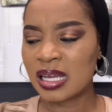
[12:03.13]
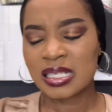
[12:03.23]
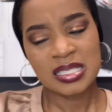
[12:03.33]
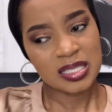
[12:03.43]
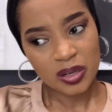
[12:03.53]

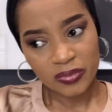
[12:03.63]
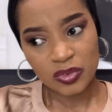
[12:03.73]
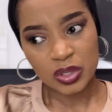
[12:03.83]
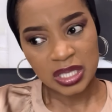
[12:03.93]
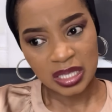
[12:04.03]
And instead of
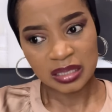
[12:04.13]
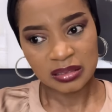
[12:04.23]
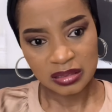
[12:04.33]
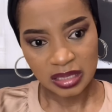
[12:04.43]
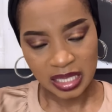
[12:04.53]
looking at
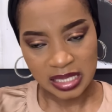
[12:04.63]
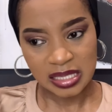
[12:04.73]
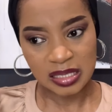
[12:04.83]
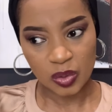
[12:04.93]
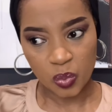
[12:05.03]

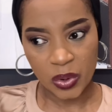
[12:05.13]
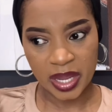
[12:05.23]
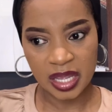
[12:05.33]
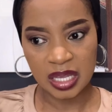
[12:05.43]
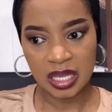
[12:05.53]
it the
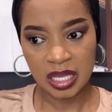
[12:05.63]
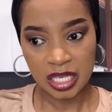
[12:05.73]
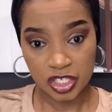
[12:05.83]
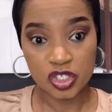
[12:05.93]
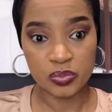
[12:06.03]
way
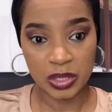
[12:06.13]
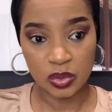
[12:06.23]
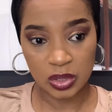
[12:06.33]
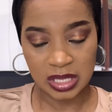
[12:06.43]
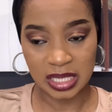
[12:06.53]
it should be
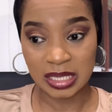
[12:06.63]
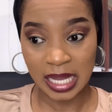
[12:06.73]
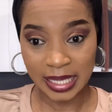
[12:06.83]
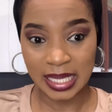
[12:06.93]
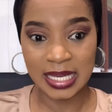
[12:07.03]
looked at,
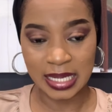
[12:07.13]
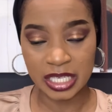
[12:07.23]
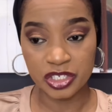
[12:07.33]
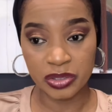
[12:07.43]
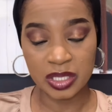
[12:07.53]
like a
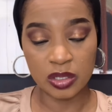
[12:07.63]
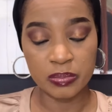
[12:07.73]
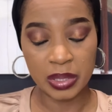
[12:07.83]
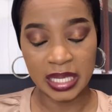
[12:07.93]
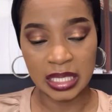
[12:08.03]
Nigerian
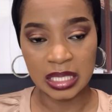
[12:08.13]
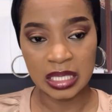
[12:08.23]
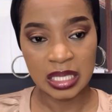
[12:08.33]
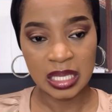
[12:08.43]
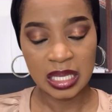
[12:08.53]
complaining,
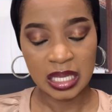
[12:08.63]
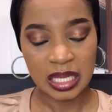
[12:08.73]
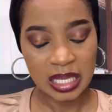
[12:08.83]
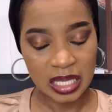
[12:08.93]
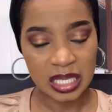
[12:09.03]

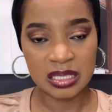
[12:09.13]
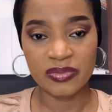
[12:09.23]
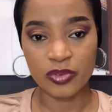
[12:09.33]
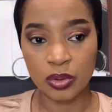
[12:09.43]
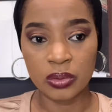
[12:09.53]

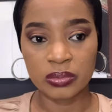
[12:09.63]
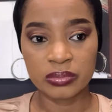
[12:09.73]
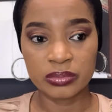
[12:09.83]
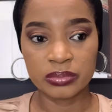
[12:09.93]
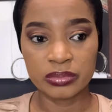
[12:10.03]
it's for
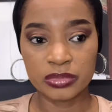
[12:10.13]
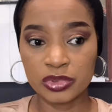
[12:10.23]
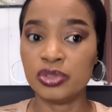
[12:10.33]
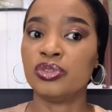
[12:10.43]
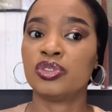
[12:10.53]

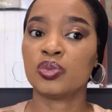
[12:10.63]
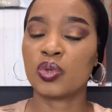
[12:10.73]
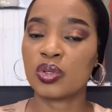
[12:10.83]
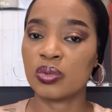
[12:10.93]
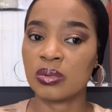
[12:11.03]
you to
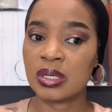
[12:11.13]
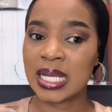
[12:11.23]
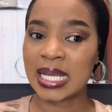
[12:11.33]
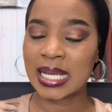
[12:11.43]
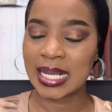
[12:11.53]
want
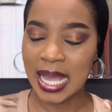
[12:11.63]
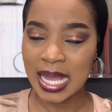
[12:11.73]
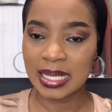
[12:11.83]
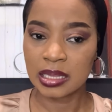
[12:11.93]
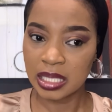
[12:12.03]
to
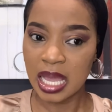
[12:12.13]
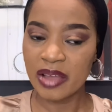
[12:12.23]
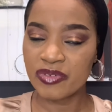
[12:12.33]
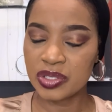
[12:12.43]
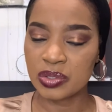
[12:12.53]
gag the
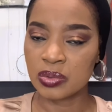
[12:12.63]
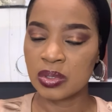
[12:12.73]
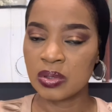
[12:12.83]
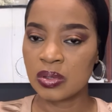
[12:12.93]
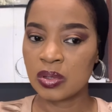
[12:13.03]
avenue
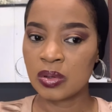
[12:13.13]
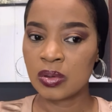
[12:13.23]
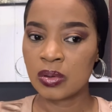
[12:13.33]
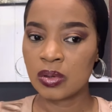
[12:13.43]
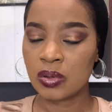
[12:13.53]

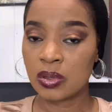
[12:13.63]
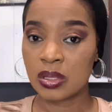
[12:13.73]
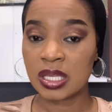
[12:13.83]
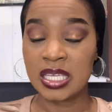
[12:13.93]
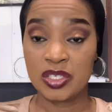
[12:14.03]

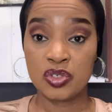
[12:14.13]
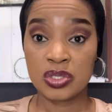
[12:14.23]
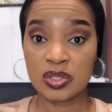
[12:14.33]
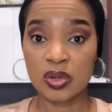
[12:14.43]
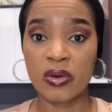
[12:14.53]
he's
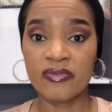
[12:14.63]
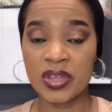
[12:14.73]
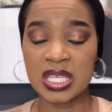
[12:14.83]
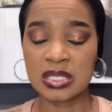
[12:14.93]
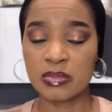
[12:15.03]
using to
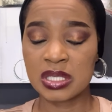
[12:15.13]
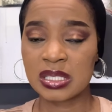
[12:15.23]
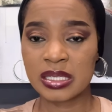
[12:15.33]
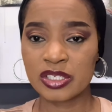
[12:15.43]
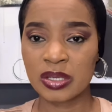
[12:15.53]
convey his
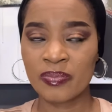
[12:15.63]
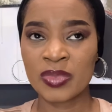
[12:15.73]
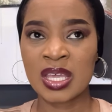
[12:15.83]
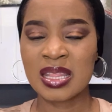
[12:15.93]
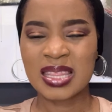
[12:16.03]
message.
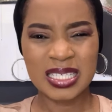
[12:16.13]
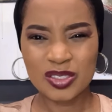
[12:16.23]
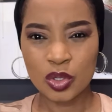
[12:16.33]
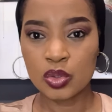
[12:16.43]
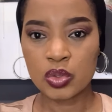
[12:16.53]
That
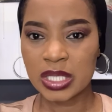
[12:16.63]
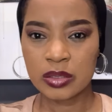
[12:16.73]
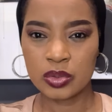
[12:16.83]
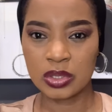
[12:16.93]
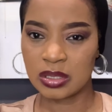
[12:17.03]
is not
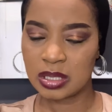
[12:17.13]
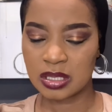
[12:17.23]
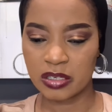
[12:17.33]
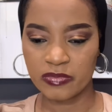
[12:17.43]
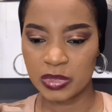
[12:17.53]
looking good on
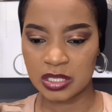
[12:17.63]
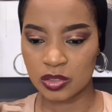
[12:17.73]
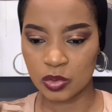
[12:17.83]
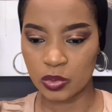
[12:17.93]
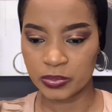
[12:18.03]
this government
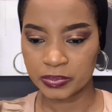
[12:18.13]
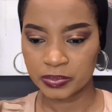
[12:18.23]
at all.